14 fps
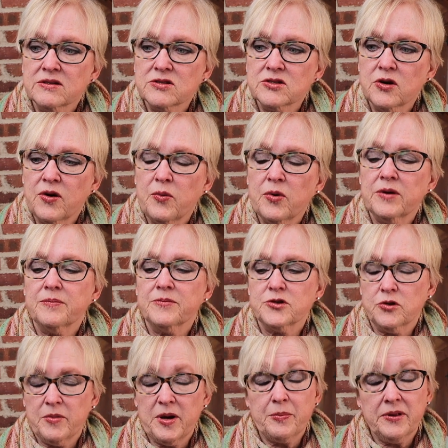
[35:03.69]
So
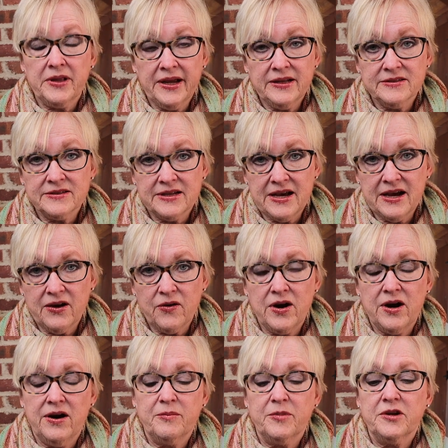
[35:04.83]
my plans now
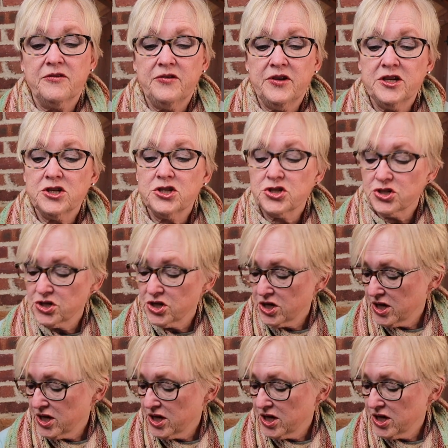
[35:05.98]
are I'm going to finish